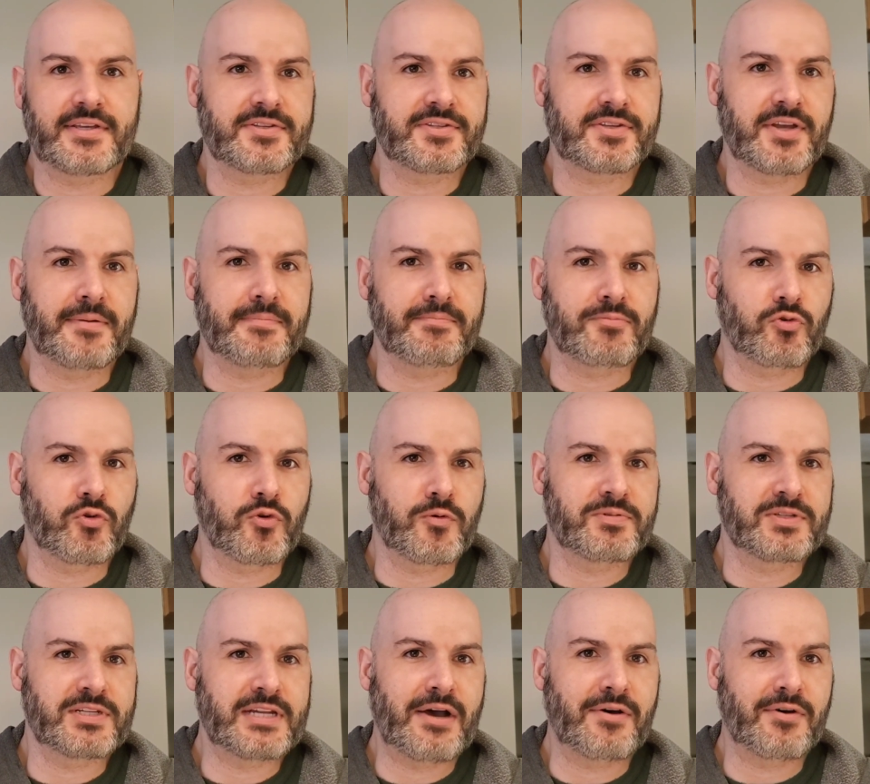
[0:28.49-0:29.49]
Some
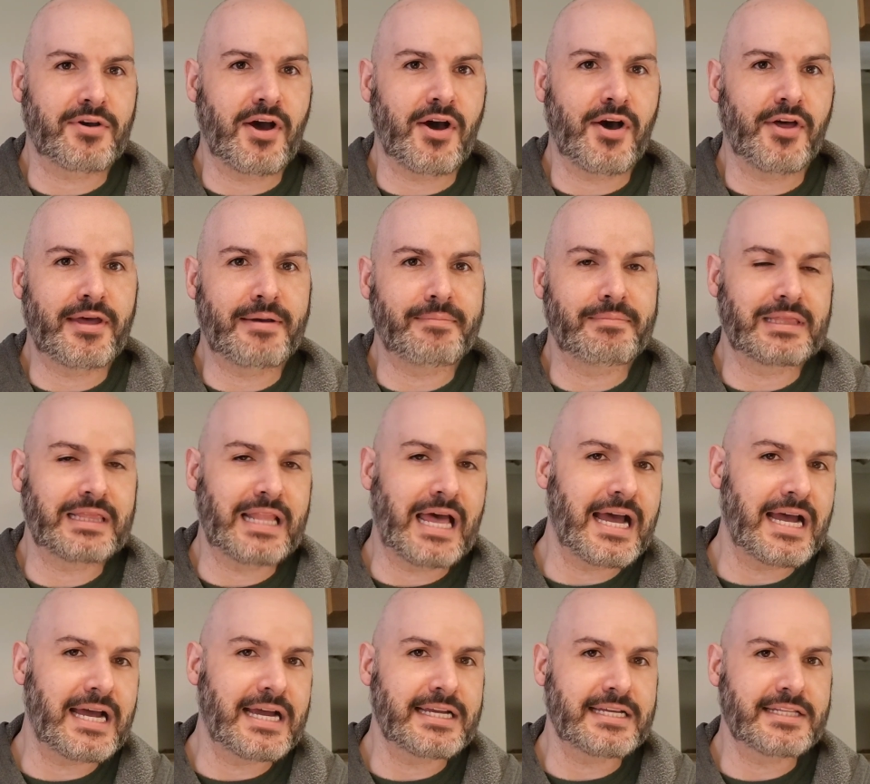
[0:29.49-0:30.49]
groups now call them
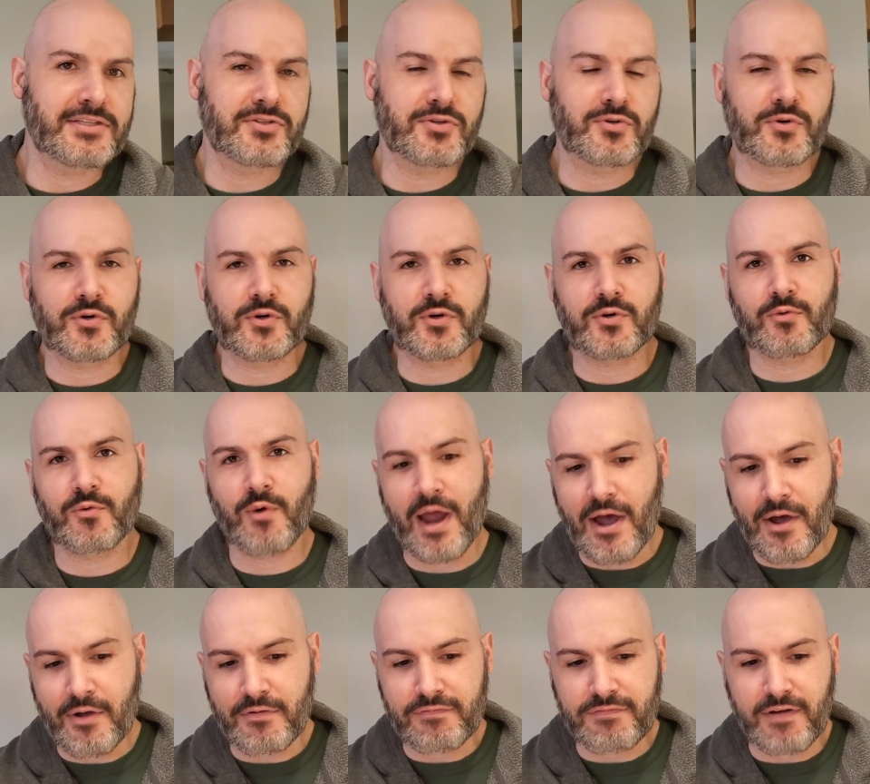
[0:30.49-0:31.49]
lines or
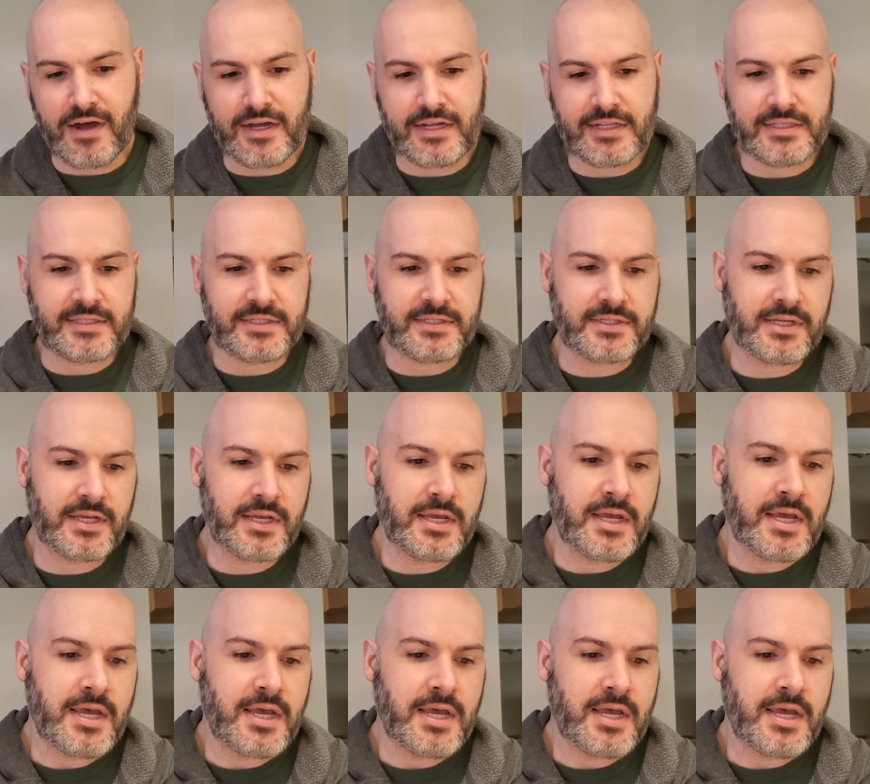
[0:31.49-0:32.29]
crowd funds.